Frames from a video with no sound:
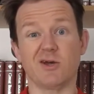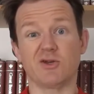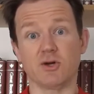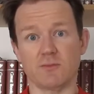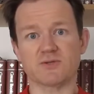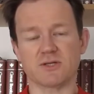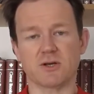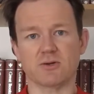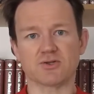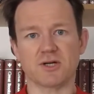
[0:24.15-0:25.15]
adopts a
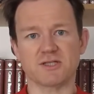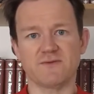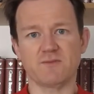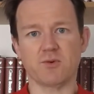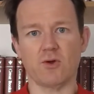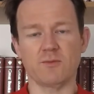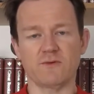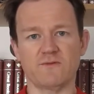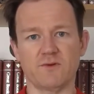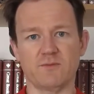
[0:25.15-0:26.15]
contract of
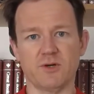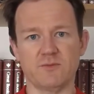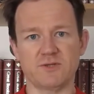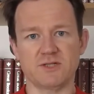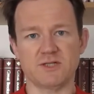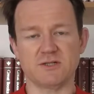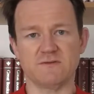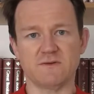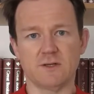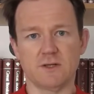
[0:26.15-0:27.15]
employment for the purposes
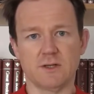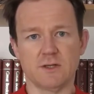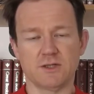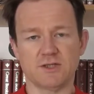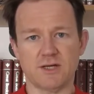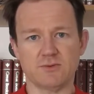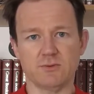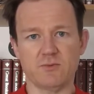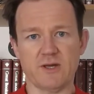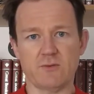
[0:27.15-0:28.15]
of
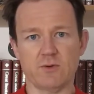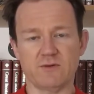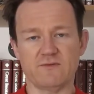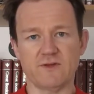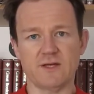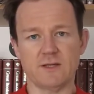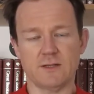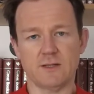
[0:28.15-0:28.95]
Schedule B1 of the